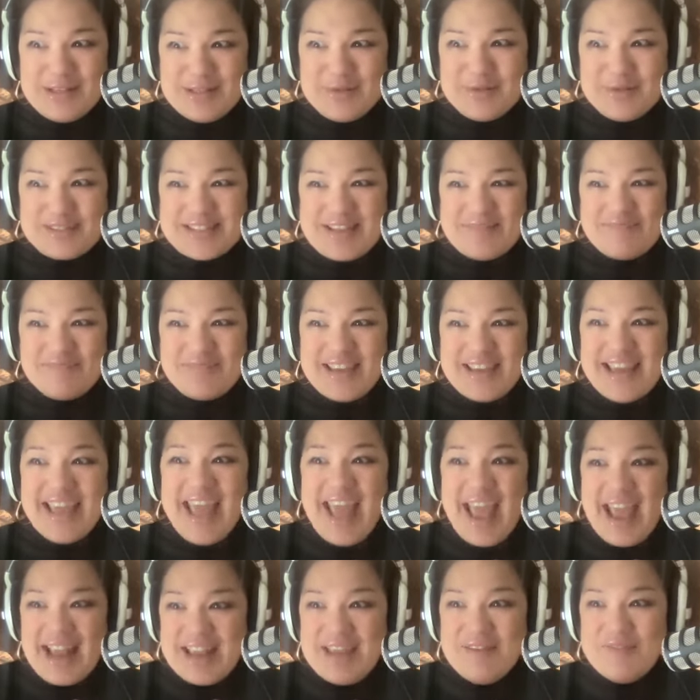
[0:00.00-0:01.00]
do something
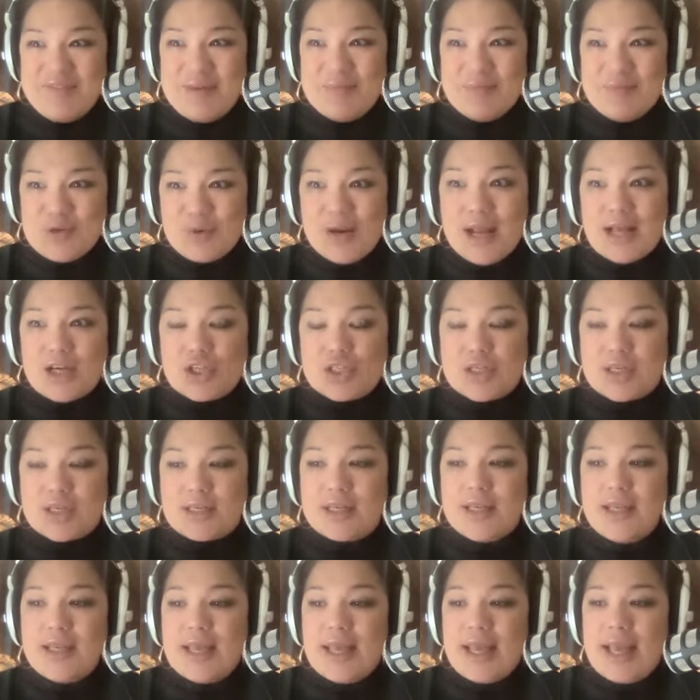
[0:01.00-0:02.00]
and give them direction.